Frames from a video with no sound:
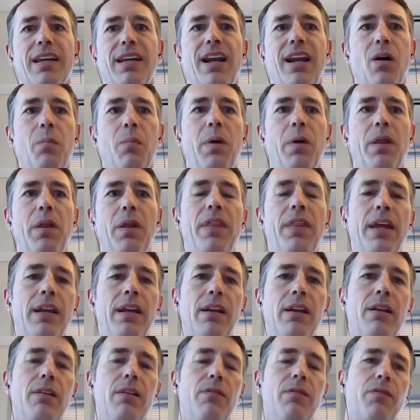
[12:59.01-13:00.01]
but
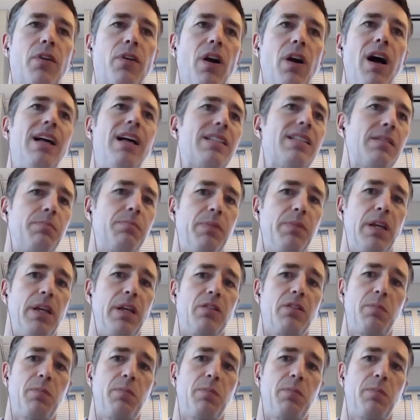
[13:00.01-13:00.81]
then for us,